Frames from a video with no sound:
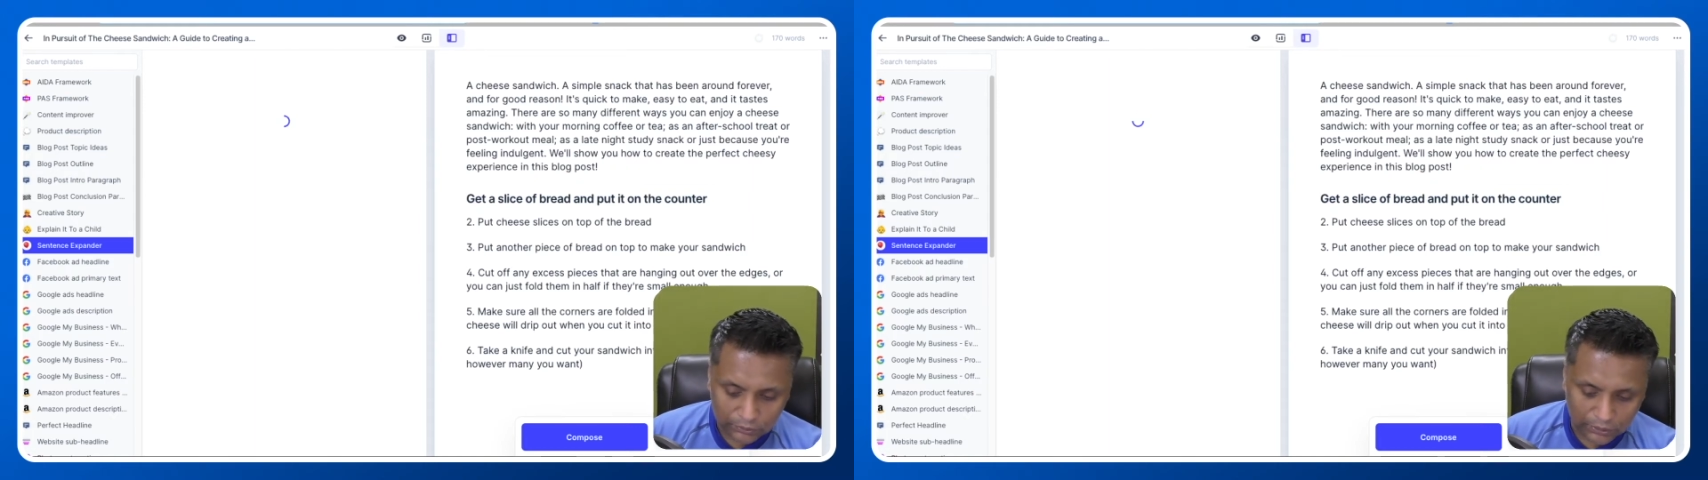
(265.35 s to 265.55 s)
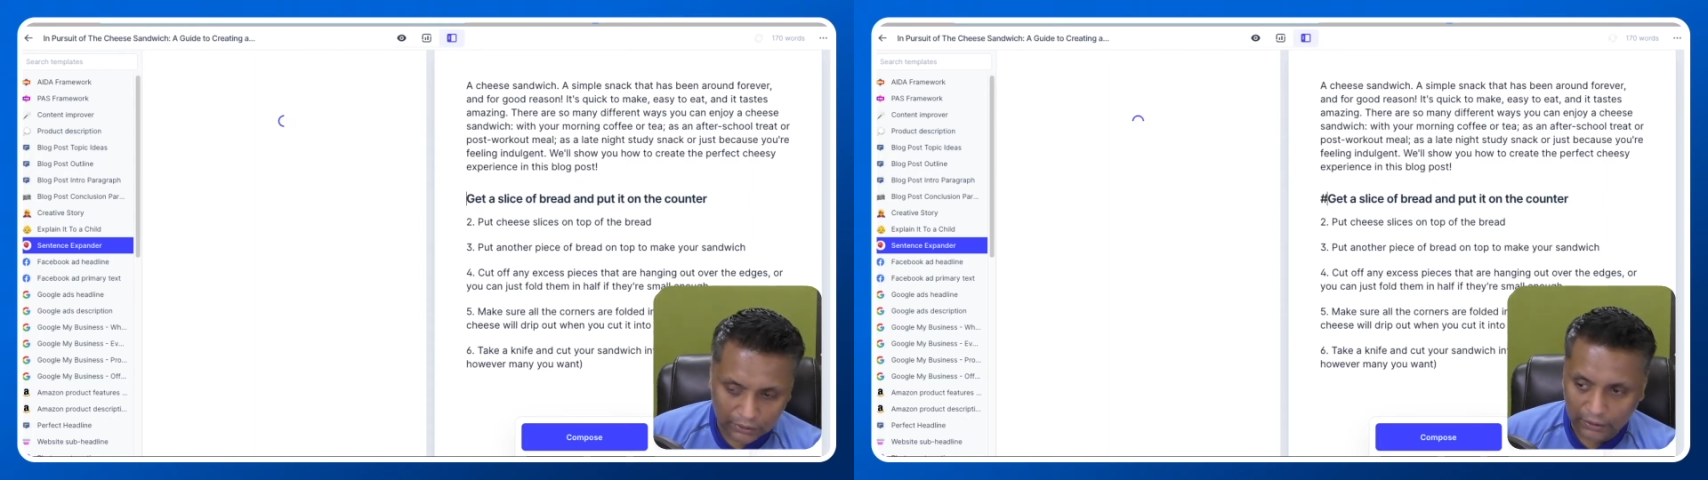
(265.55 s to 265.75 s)

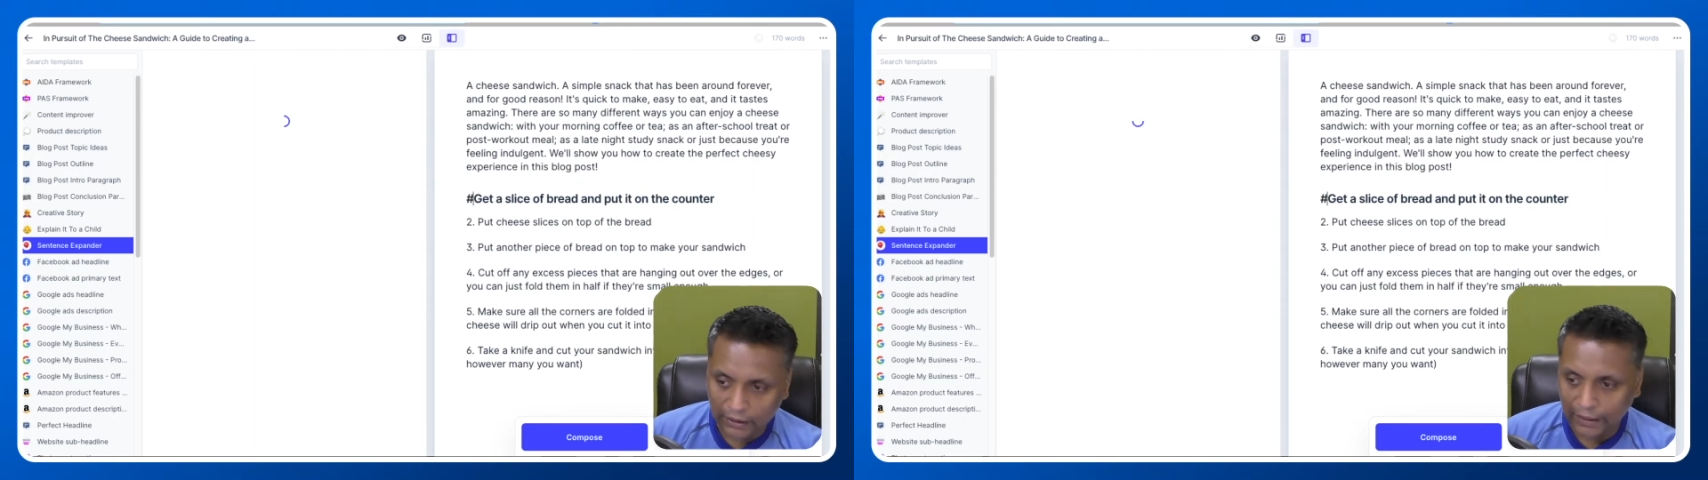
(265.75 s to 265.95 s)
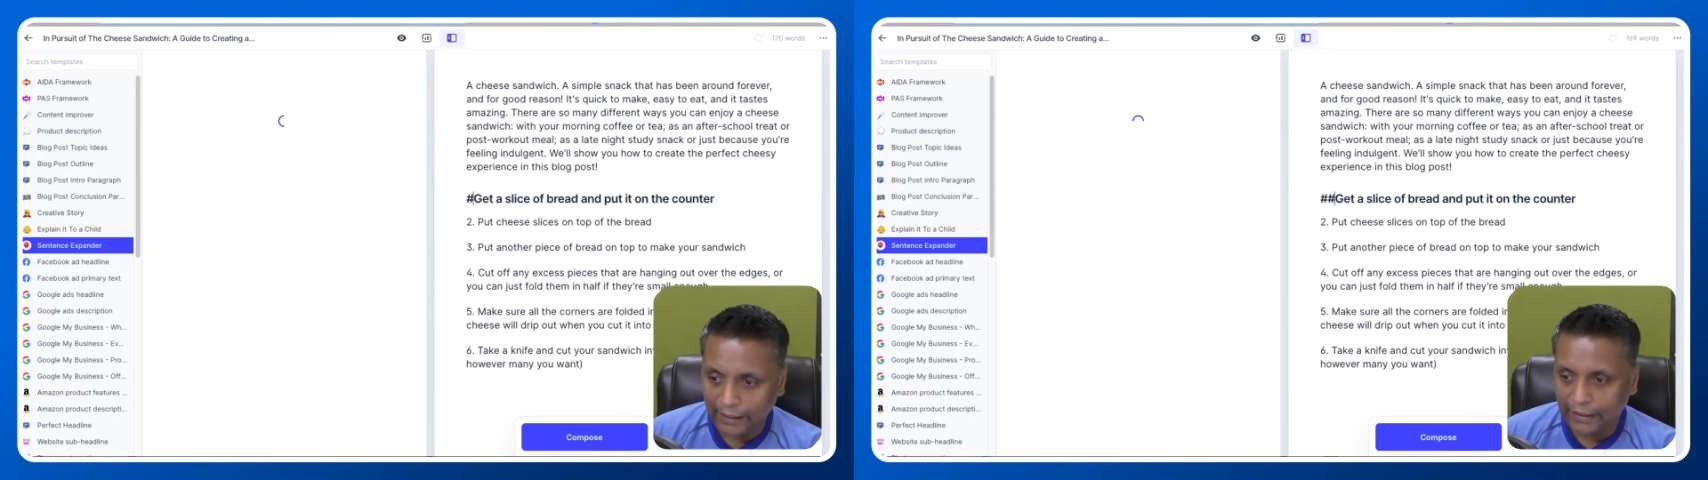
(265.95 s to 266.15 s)

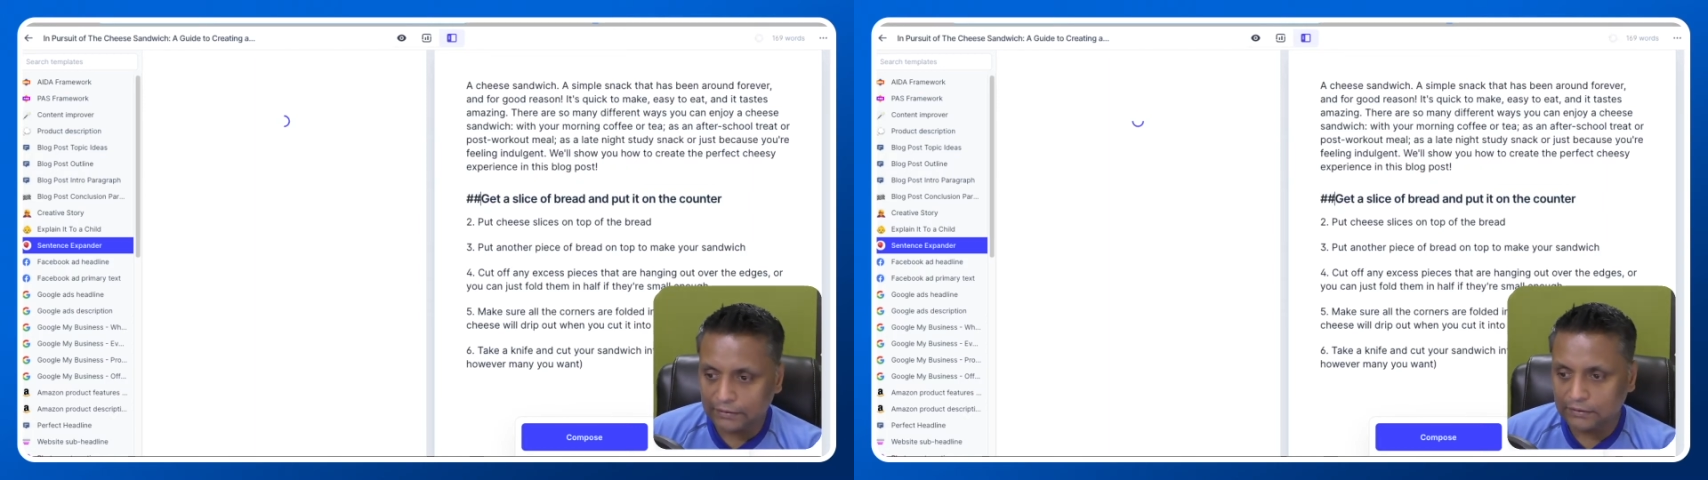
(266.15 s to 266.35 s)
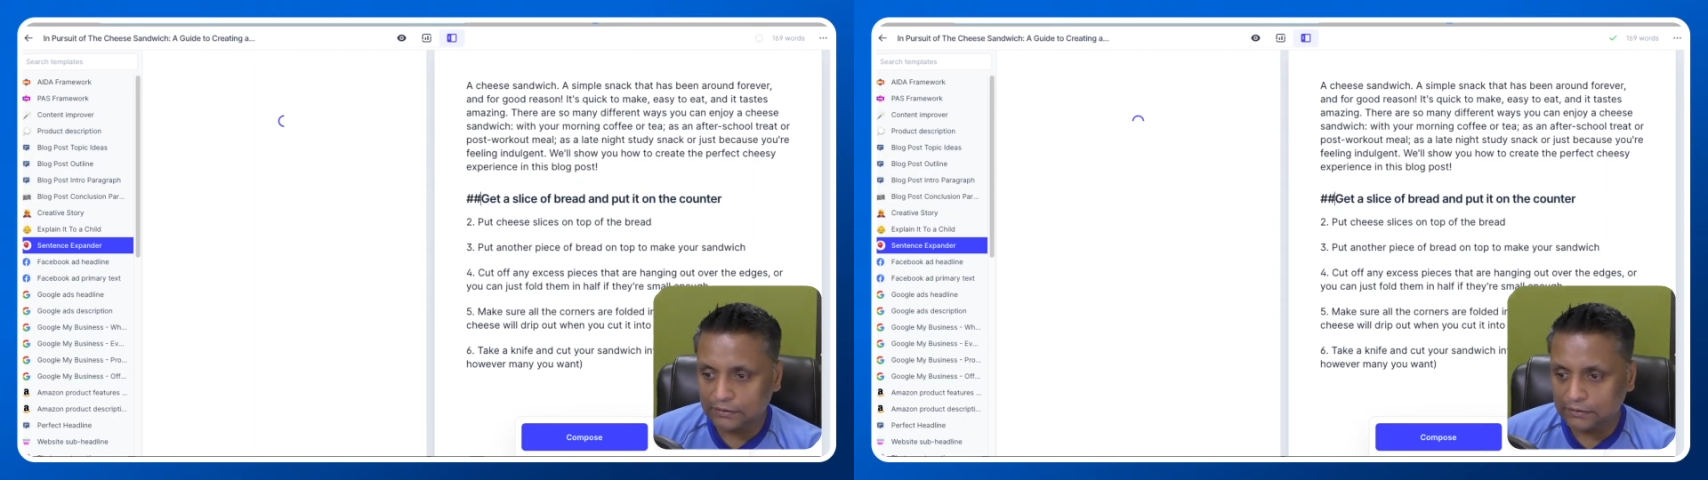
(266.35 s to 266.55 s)
hash
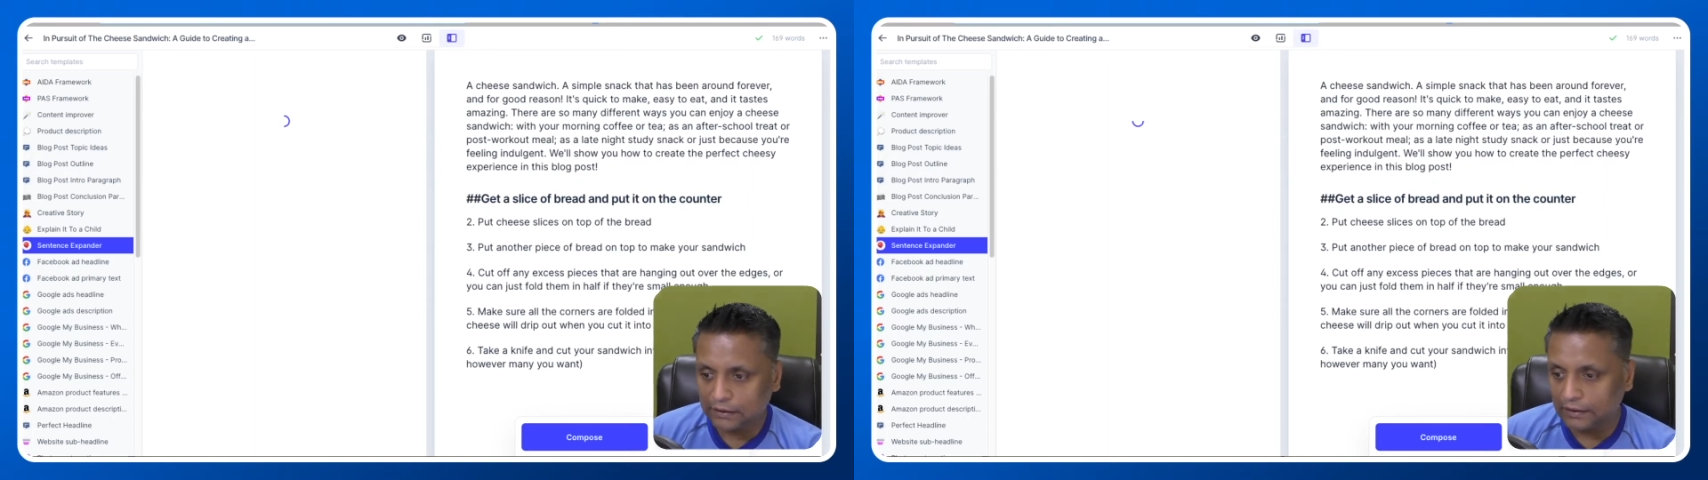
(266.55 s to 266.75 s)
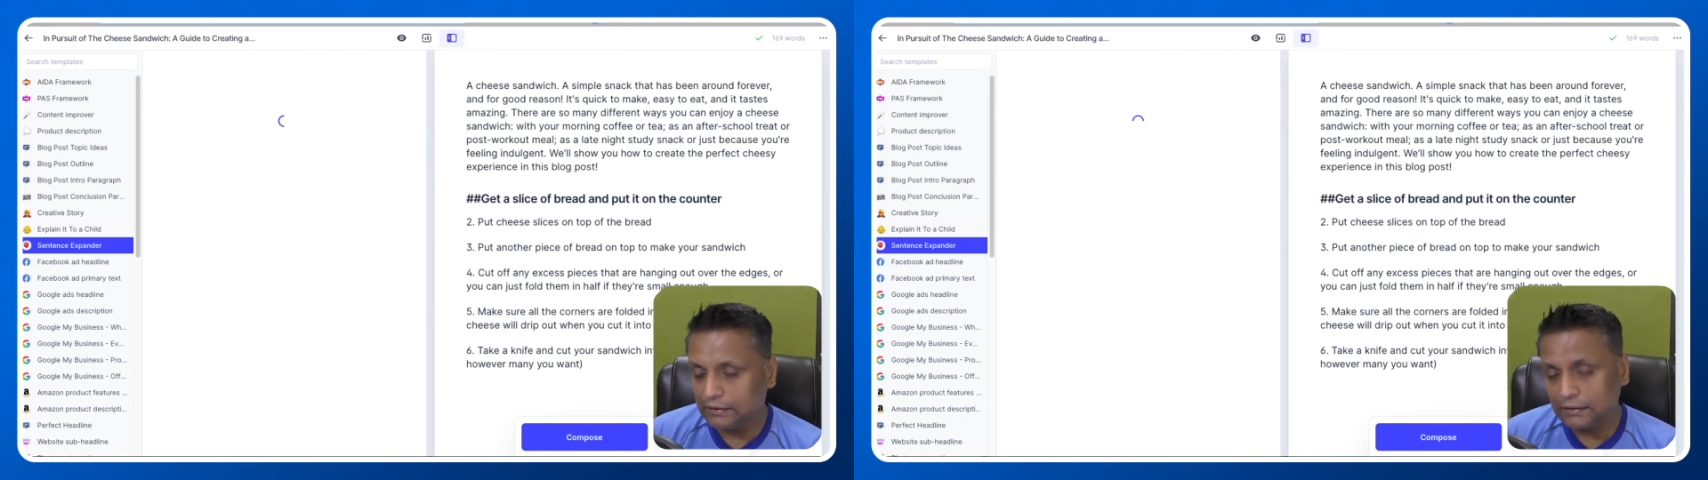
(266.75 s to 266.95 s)

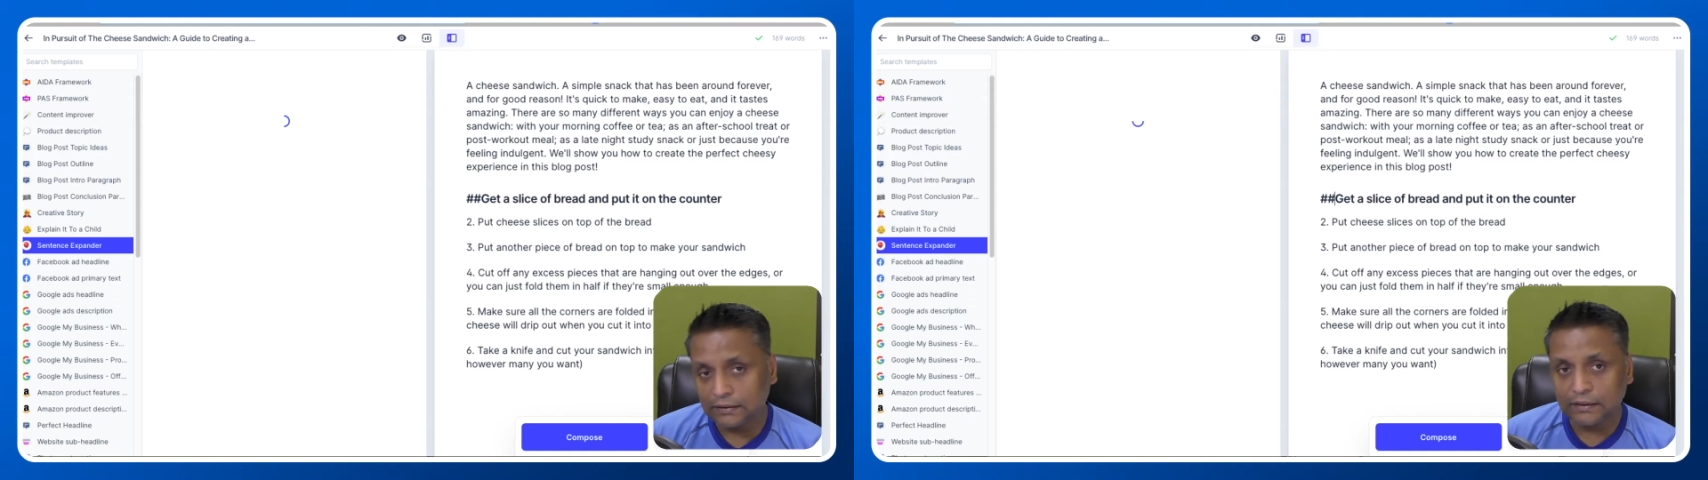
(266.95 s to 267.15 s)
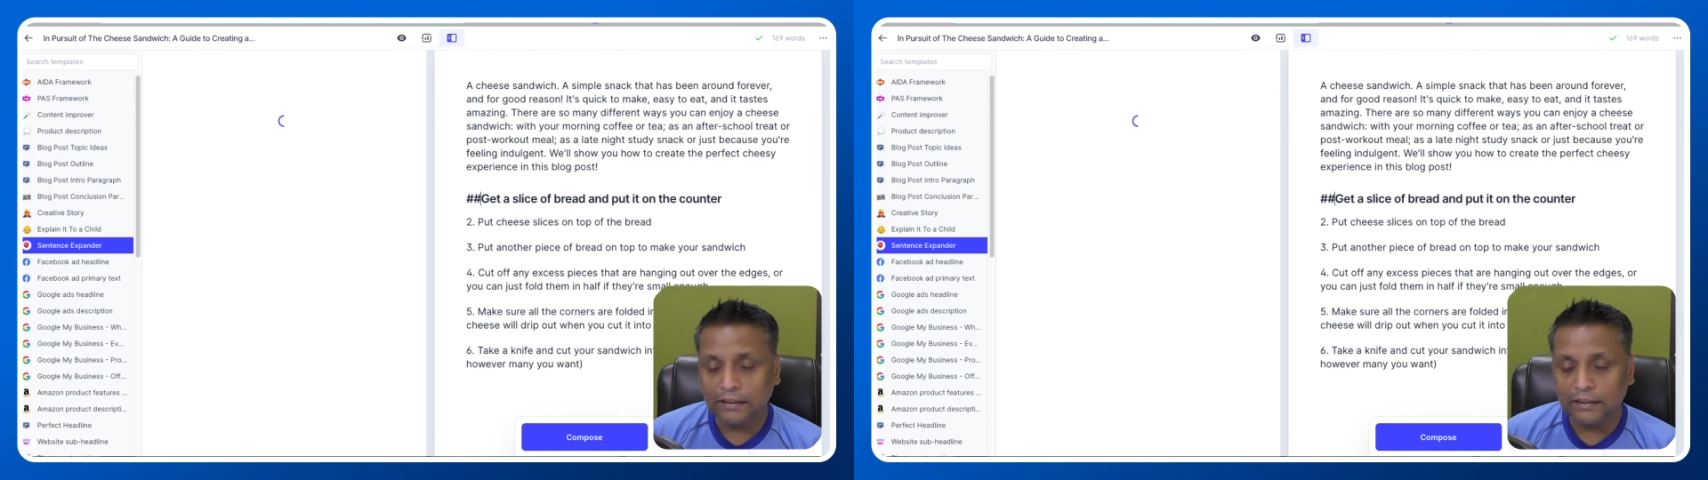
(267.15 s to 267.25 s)
signs,